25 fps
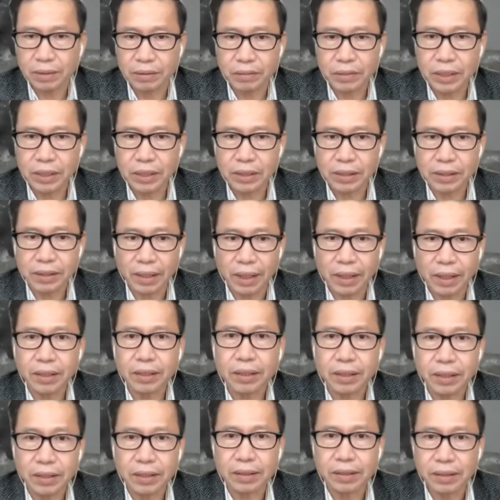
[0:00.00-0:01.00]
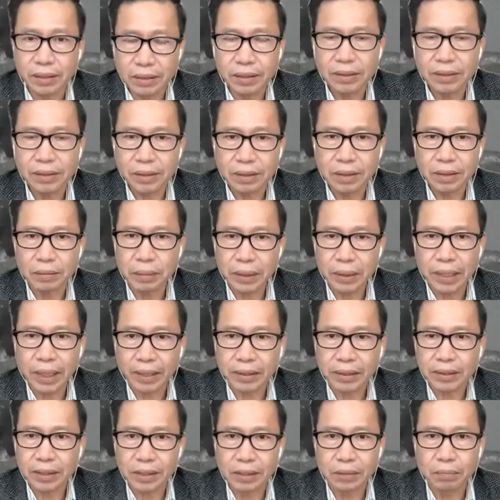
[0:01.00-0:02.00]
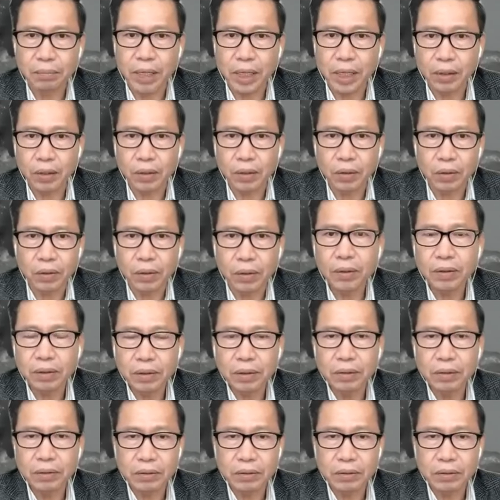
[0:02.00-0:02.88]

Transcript: which is under the protection by law,